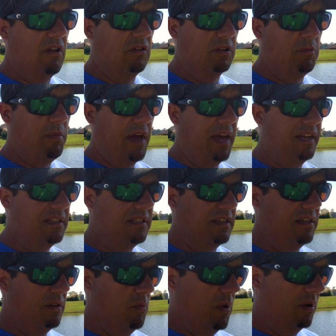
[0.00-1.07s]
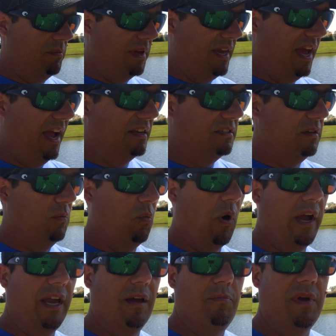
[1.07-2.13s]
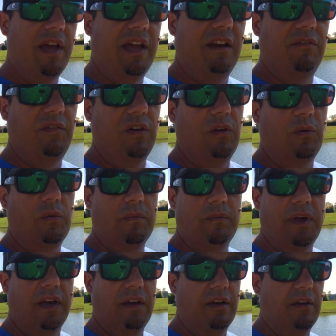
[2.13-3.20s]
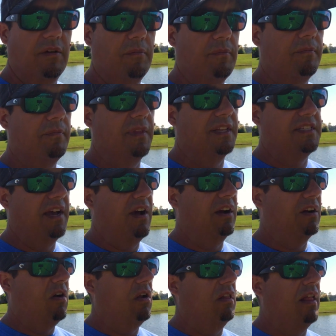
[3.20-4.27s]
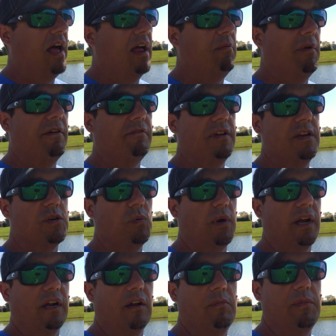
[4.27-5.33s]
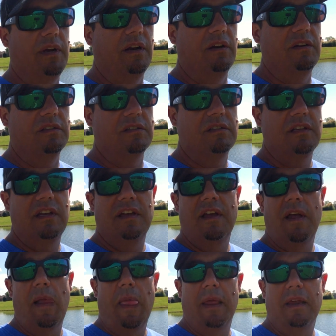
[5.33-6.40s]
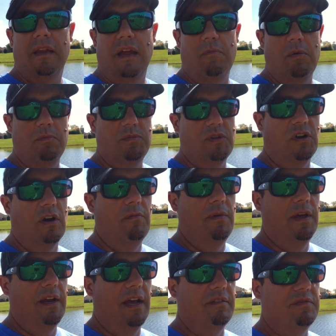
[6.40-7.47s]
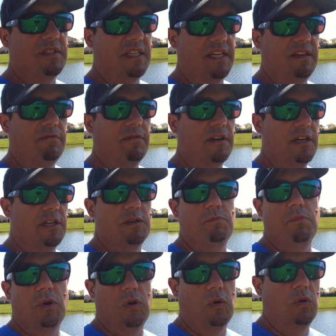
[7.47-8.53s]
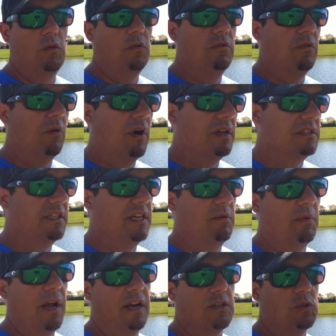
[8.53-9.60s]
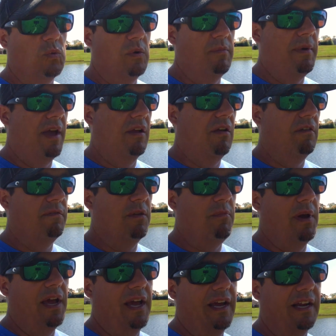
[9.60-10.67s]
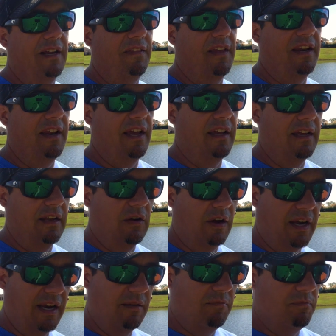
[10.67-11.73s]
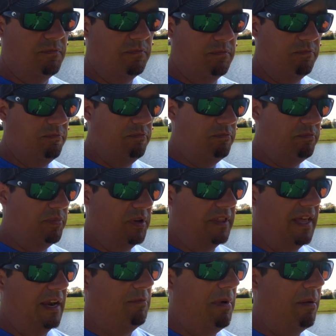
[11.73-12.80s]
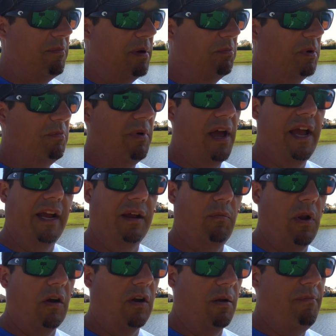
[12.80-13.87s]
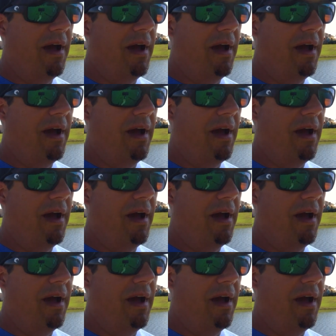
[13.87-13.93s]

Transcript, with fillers: along the banks, then you want to be casting way up ahead of you. Um, that's how I caught a lot of my fish when I come here is I'm observant, I see fish move or I see them kind of swim out off the bank and then I, you know, I kind of put that in my memory bank and I'll